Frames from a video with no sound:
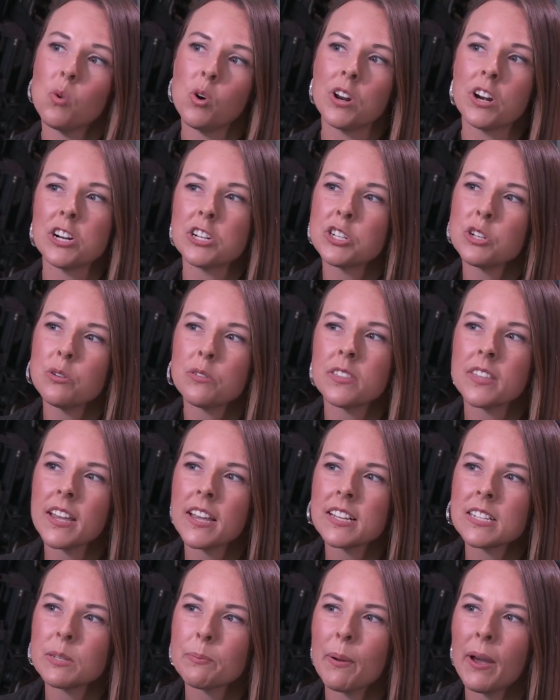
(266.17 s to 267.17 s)
one or two
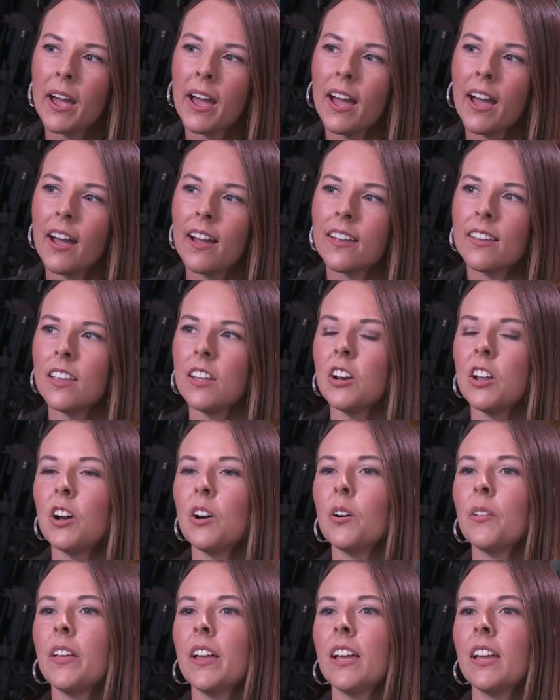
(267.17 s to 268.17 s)
things back, you
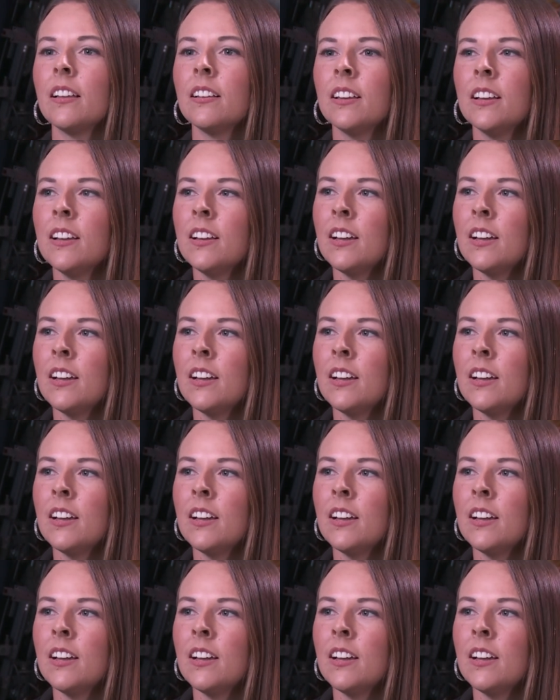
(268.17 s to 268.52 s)
know, they